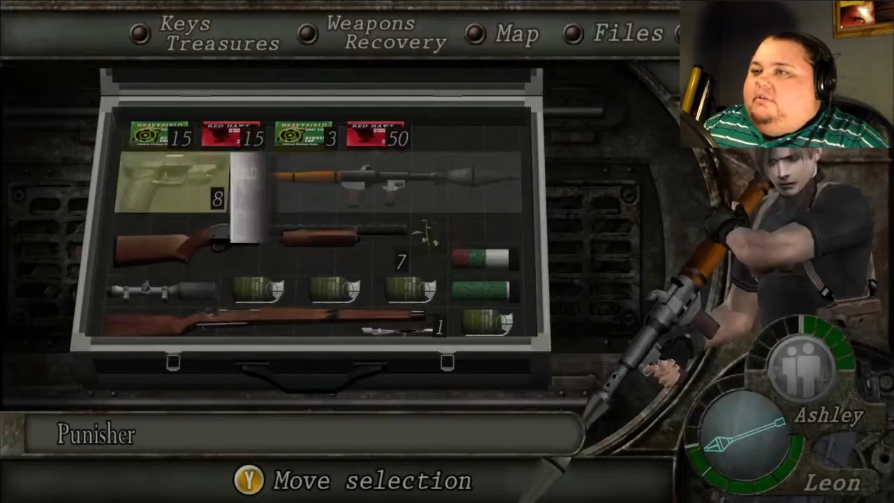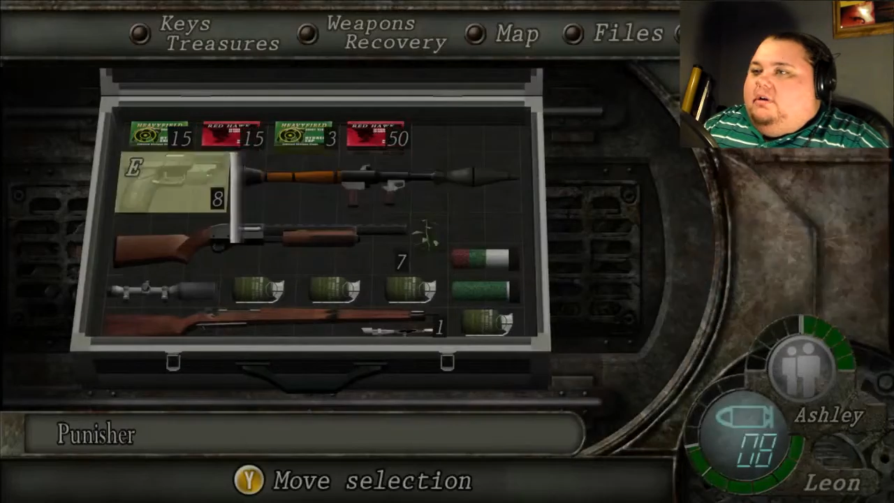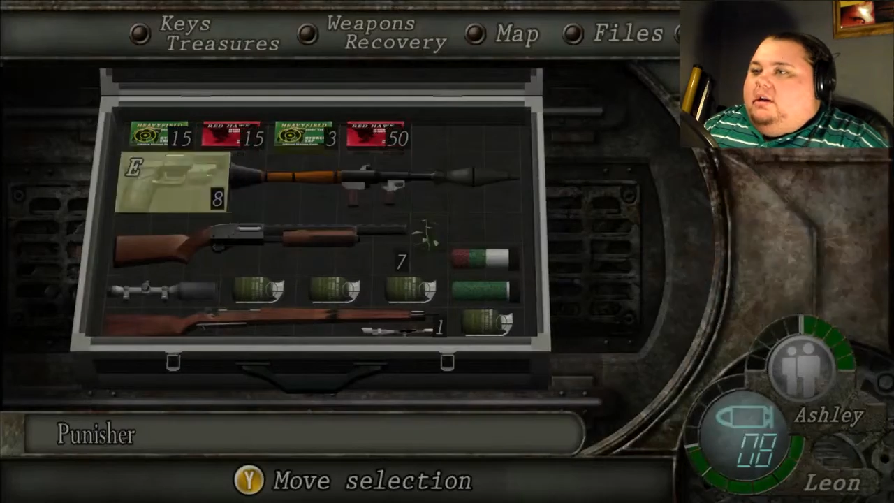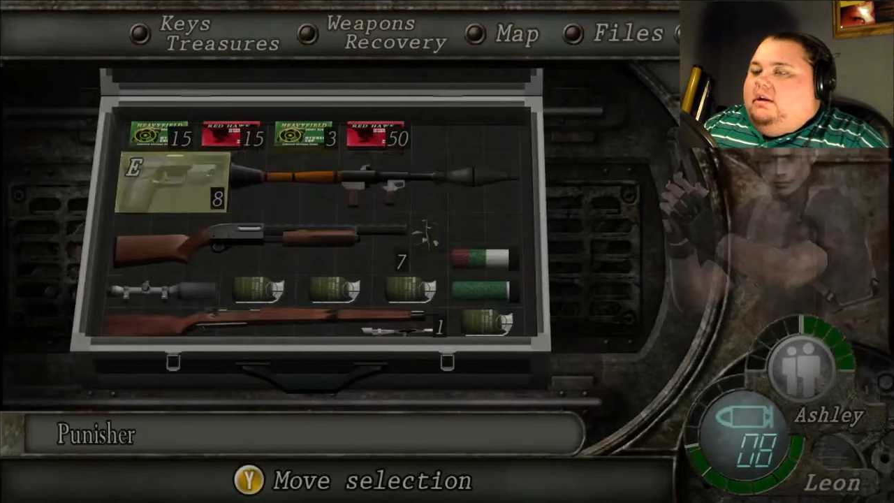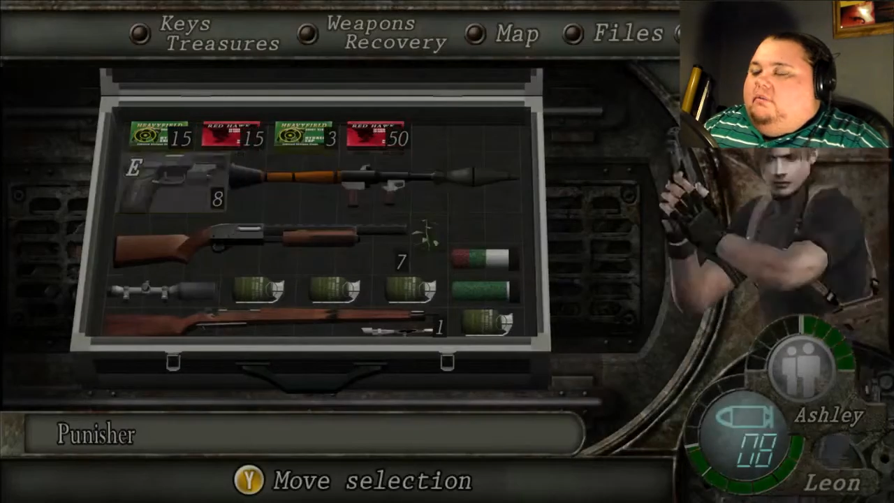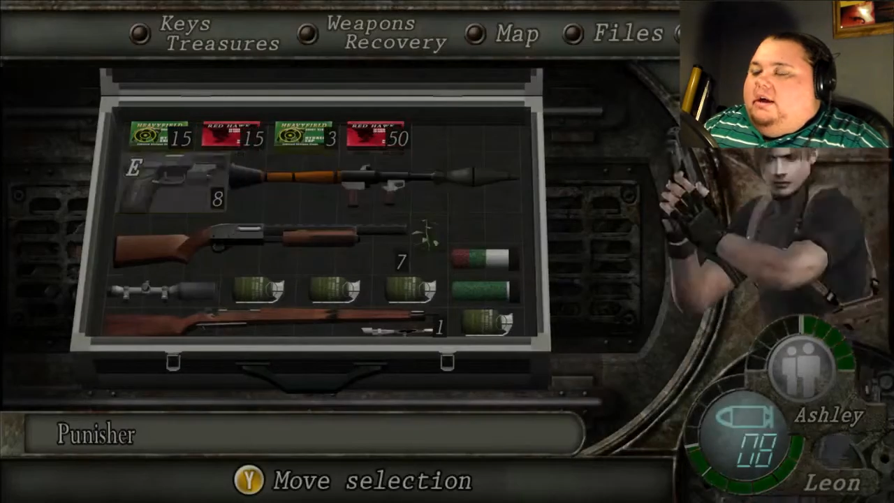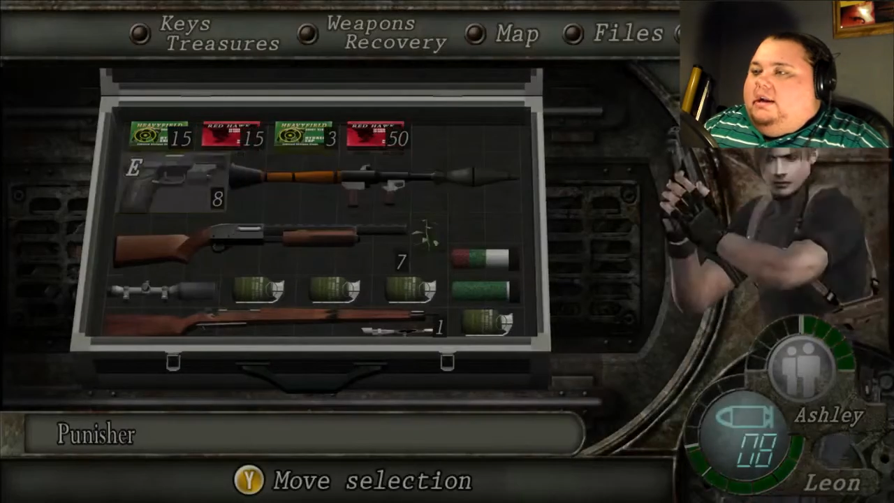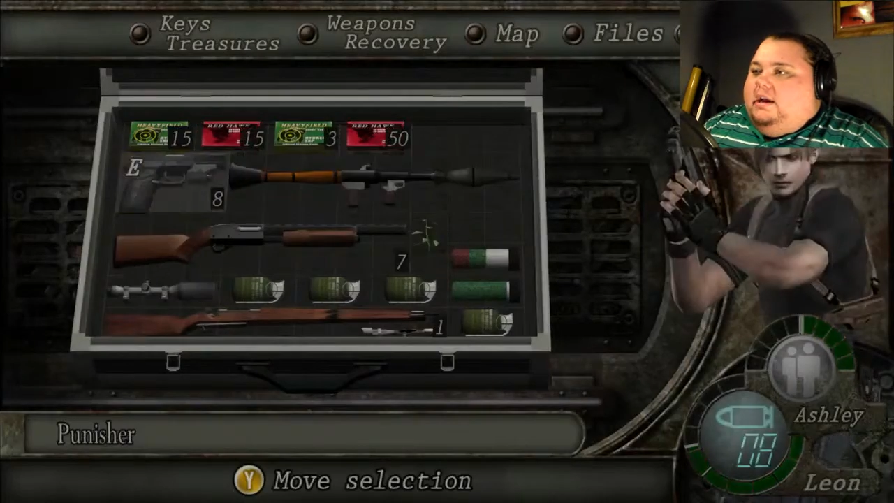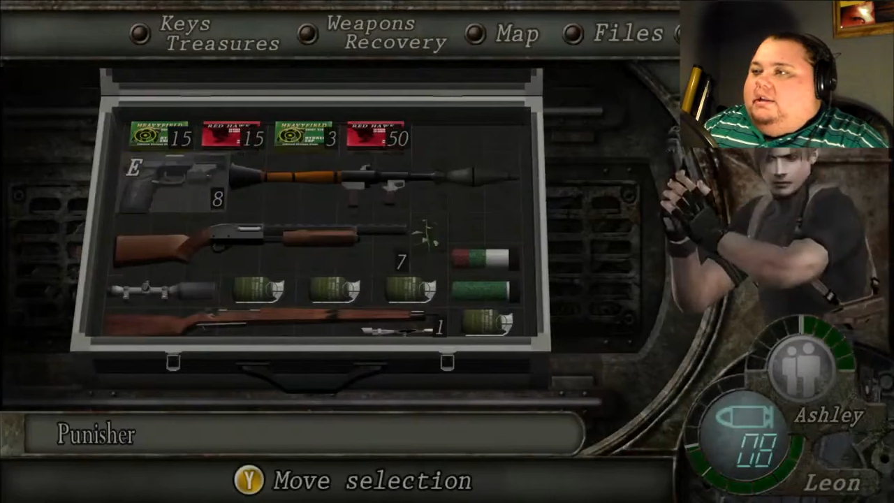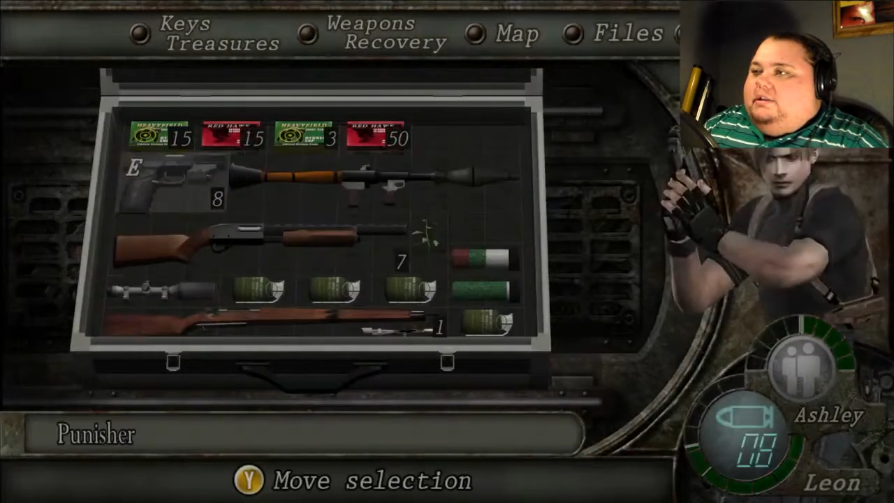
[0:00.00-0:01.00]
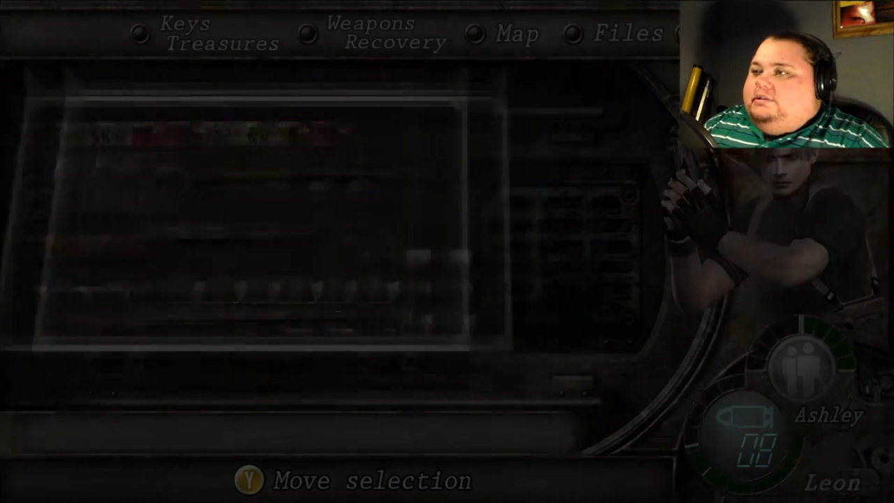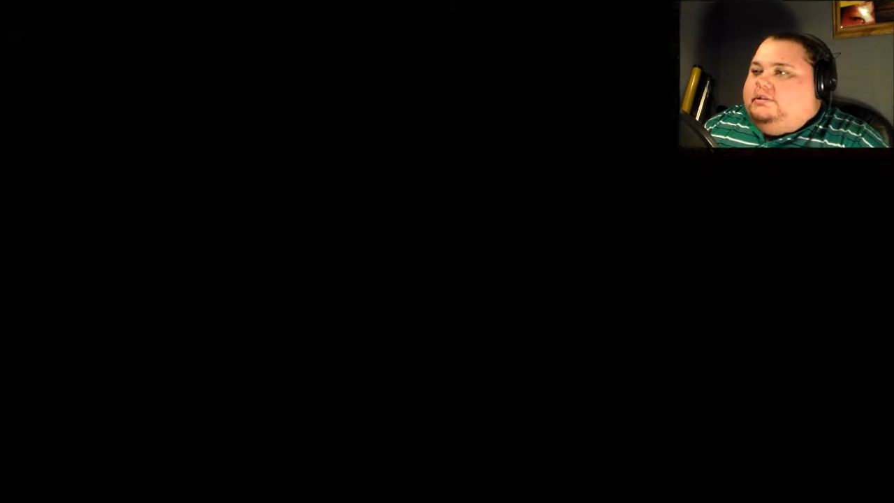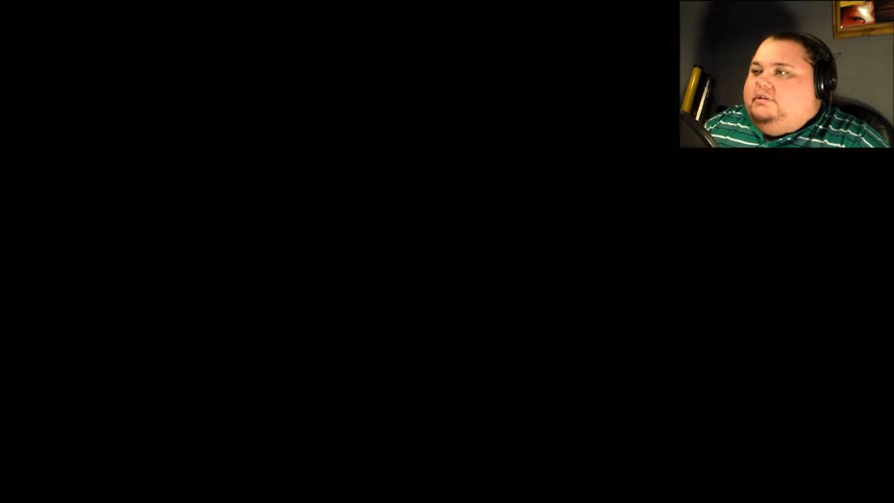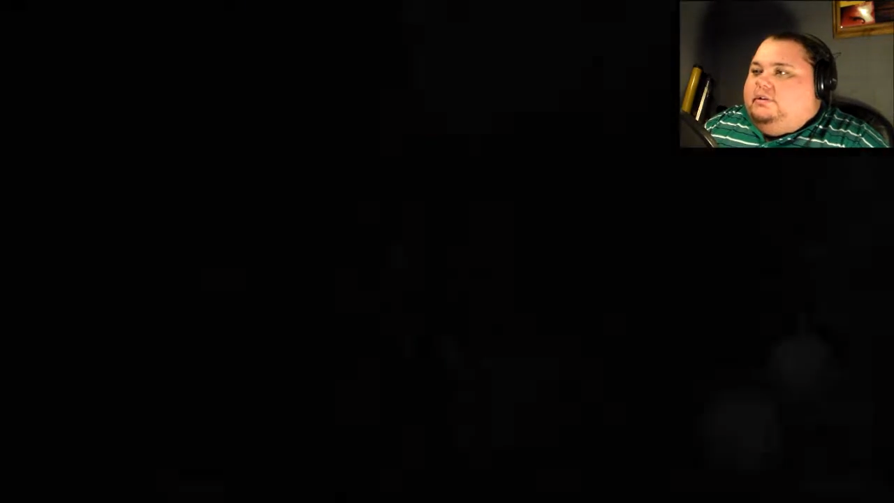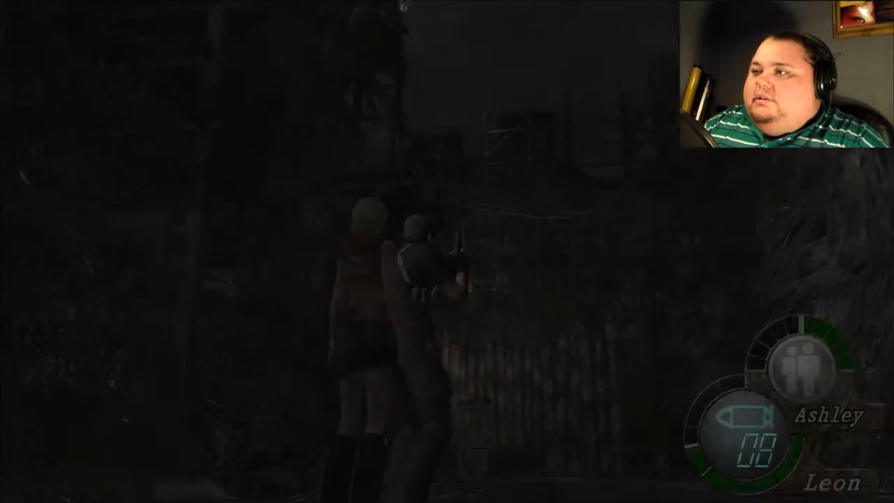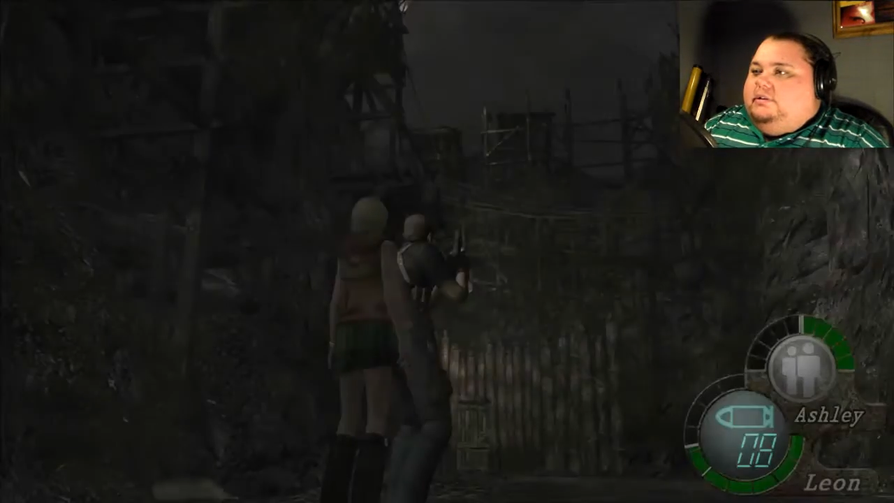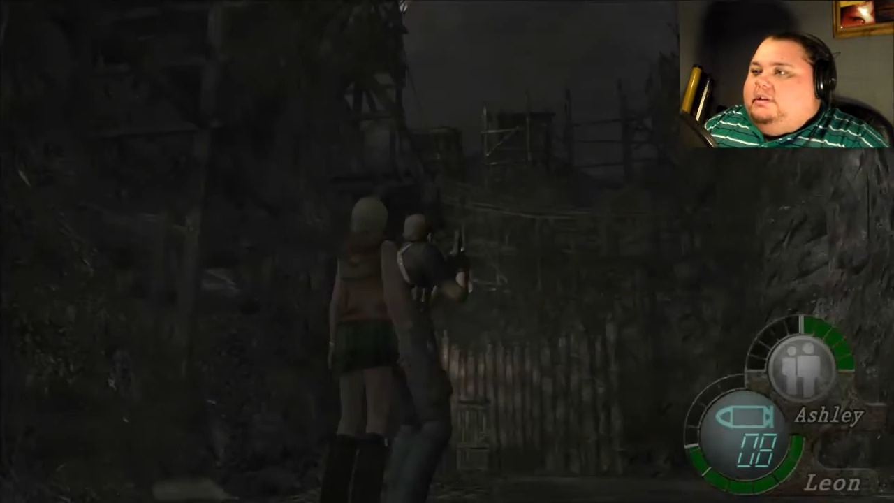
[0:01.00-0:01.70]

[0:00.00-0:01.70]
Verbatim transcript: What? A, why not? Let's do it.